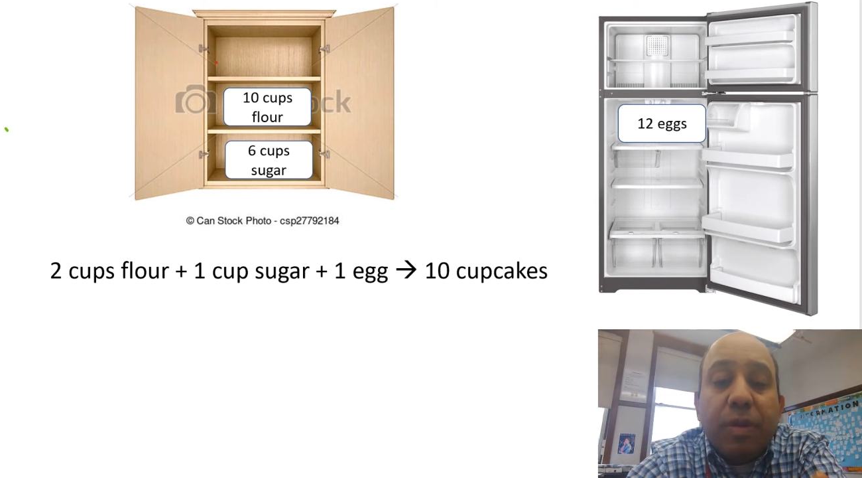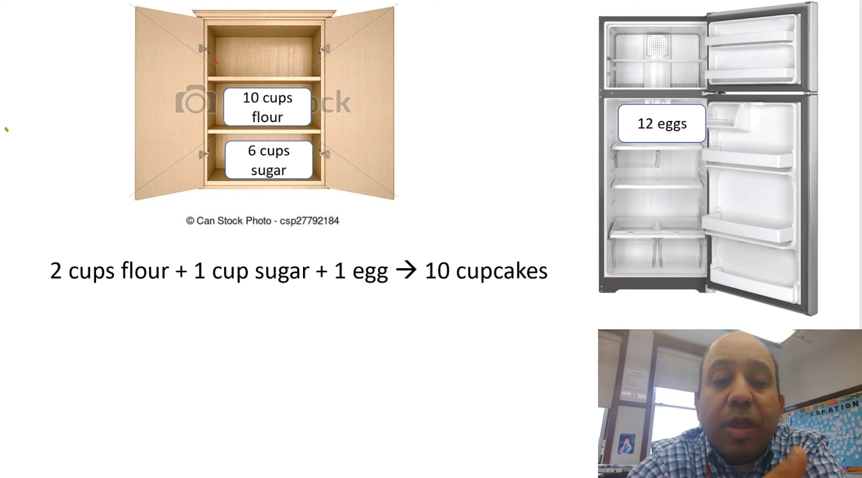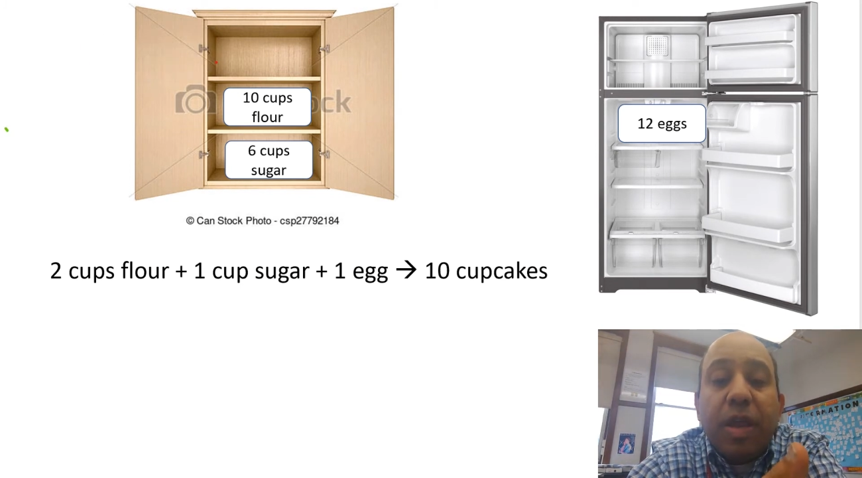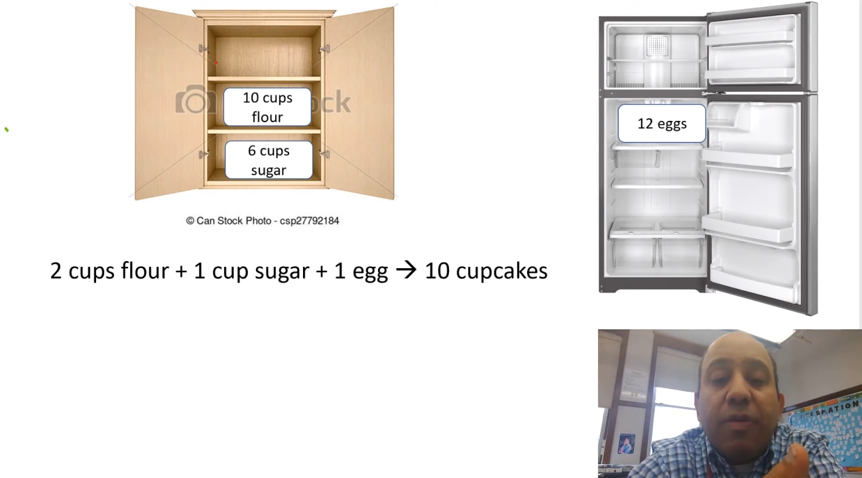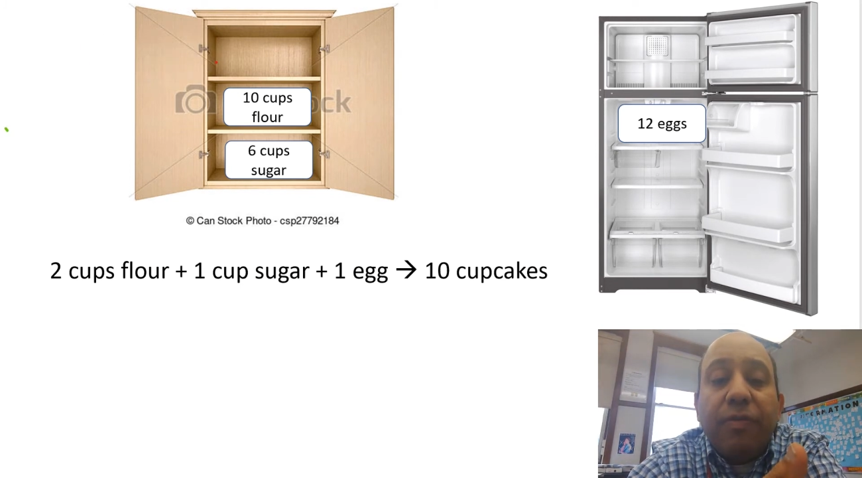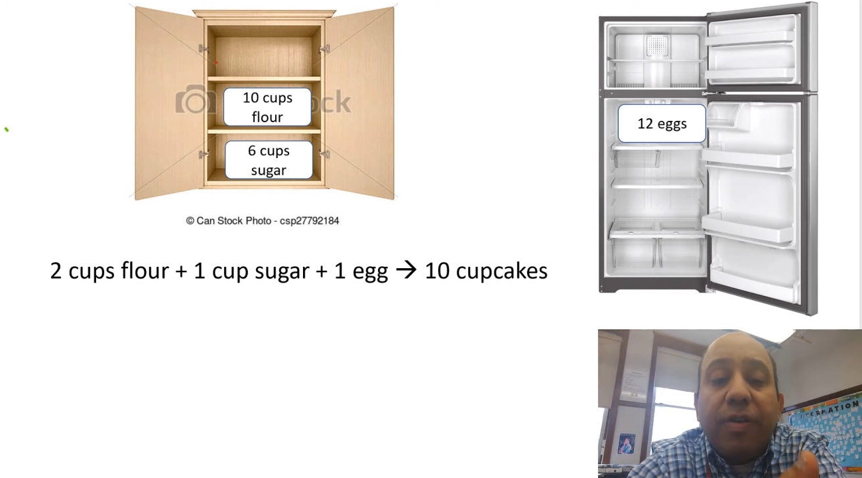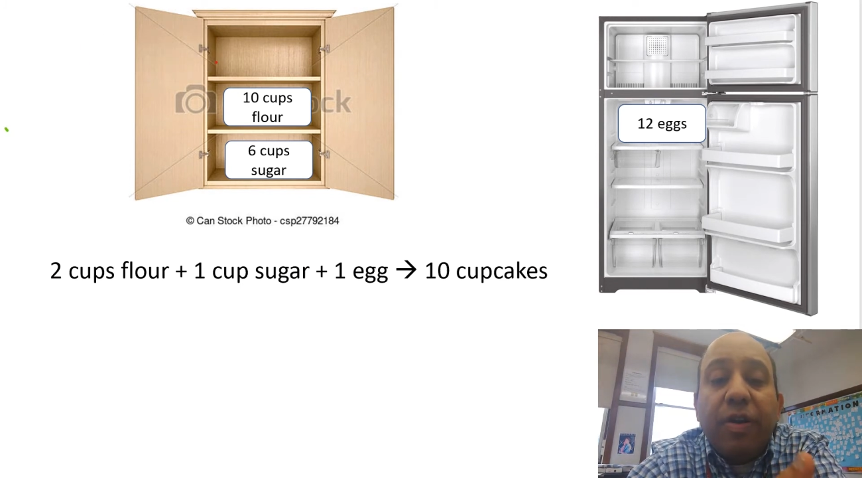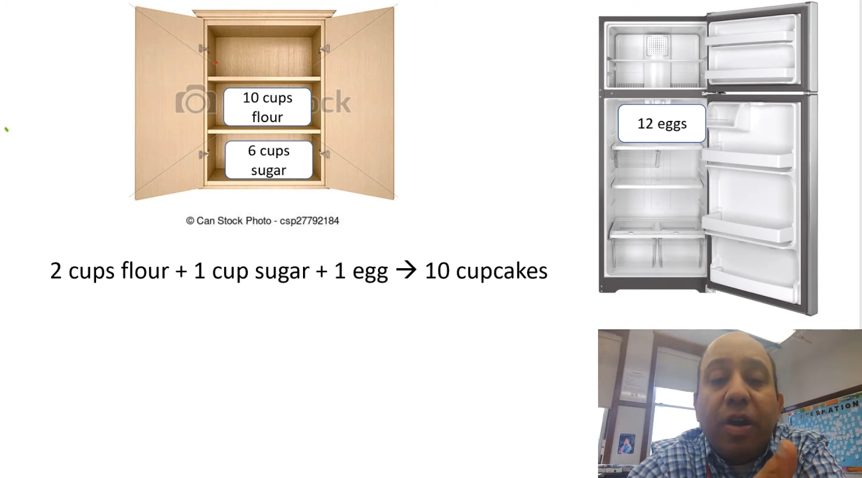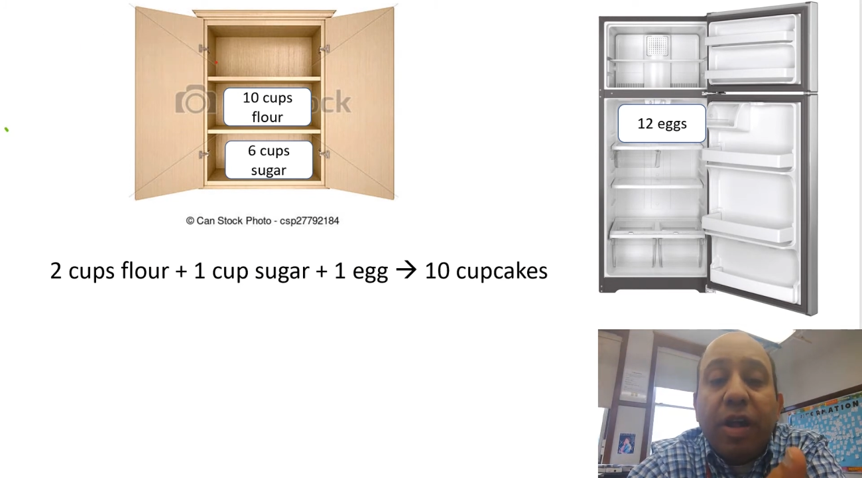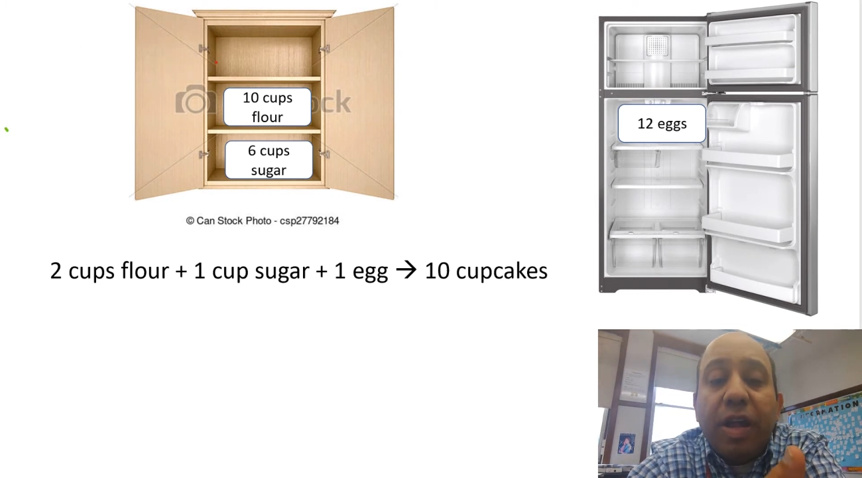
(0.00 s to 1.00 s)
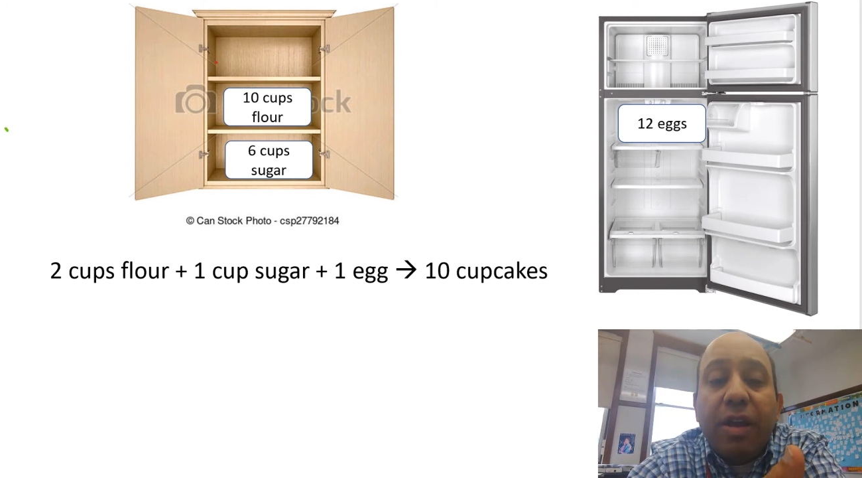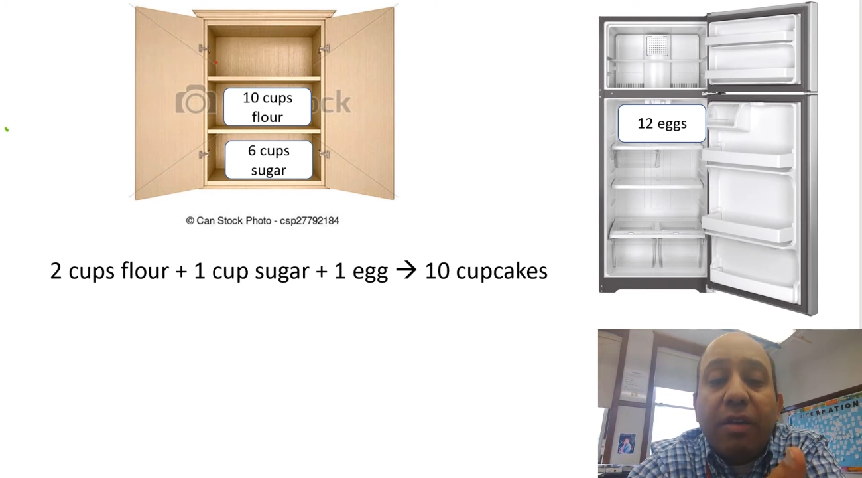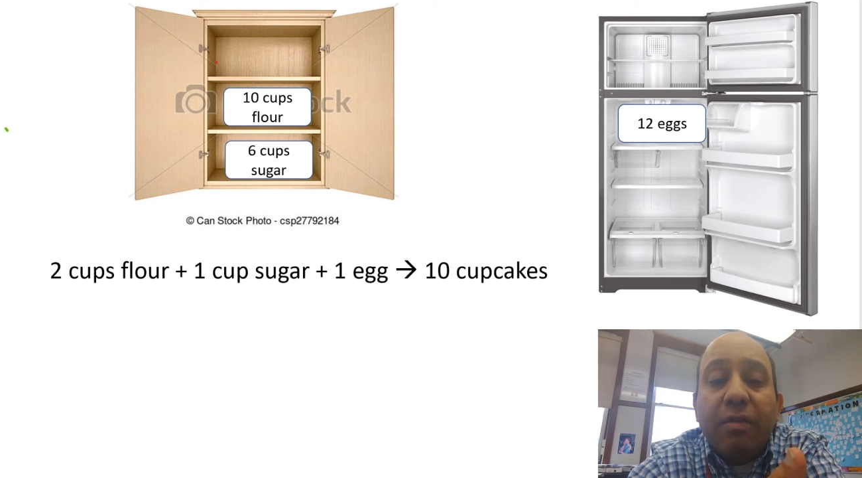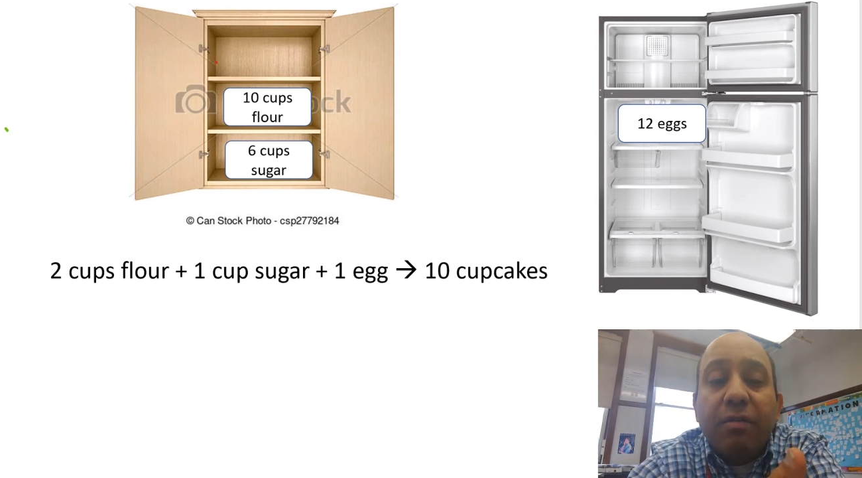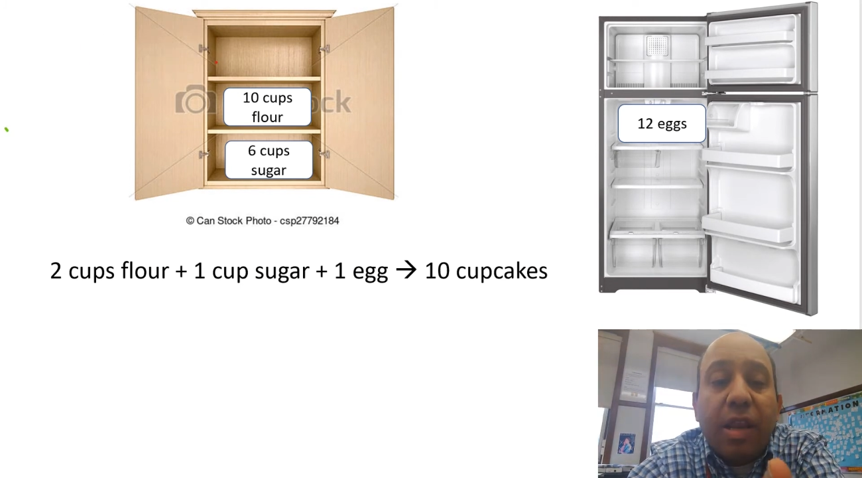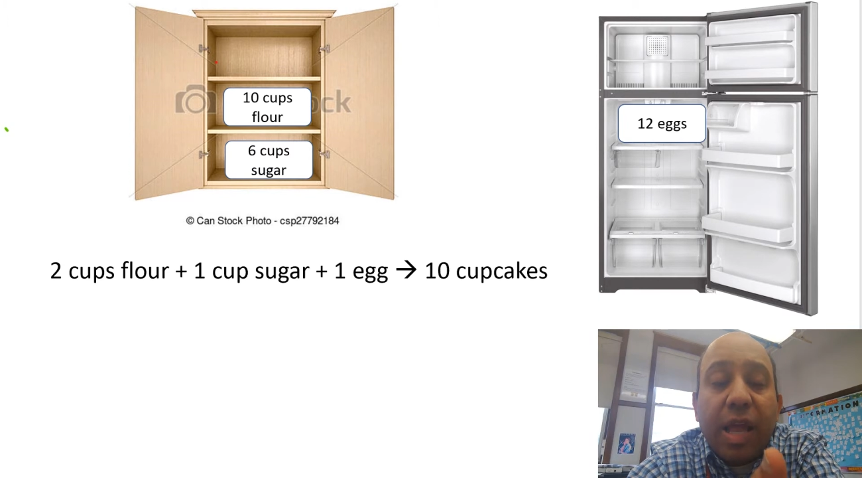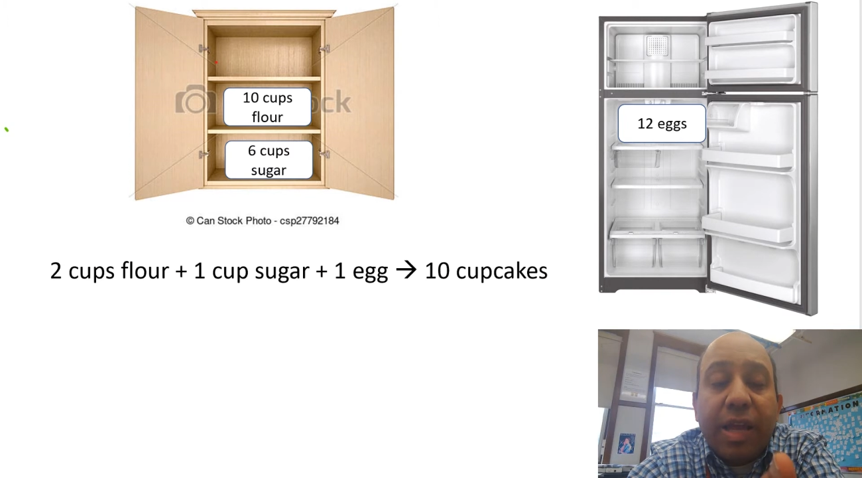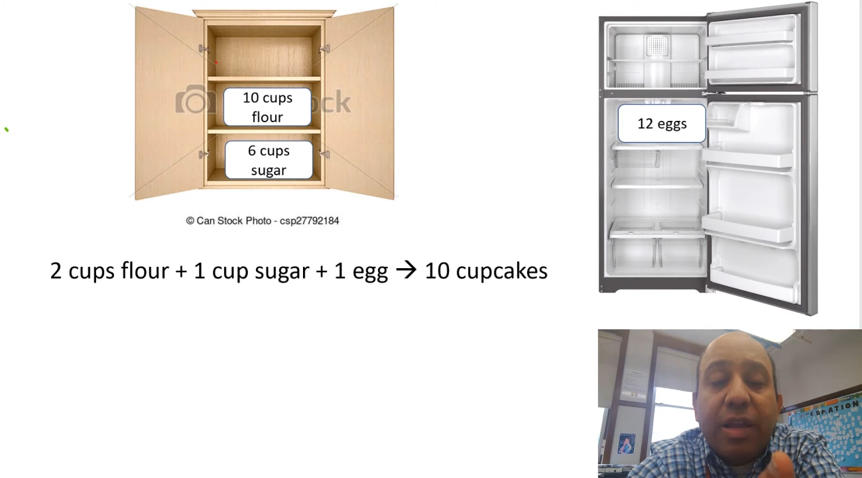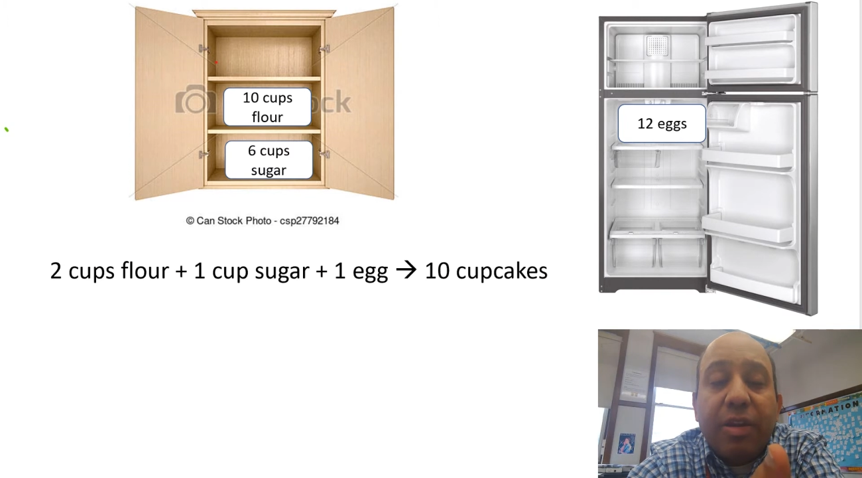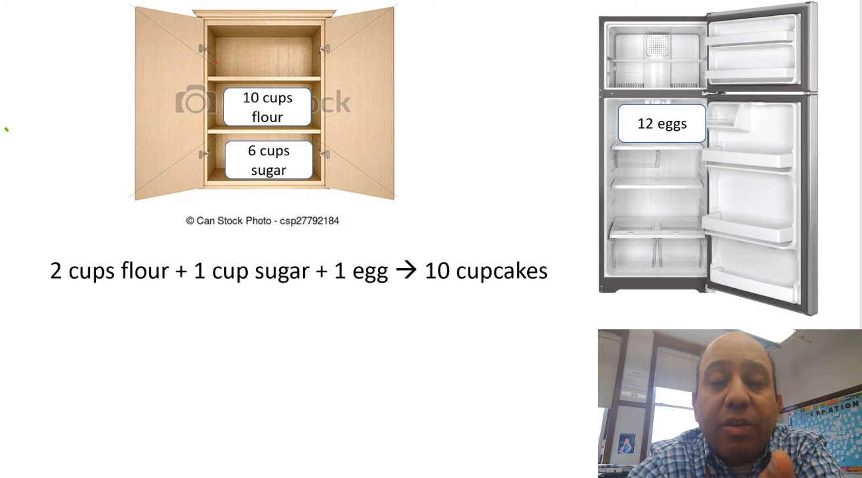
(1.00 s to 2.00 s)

think of cooking like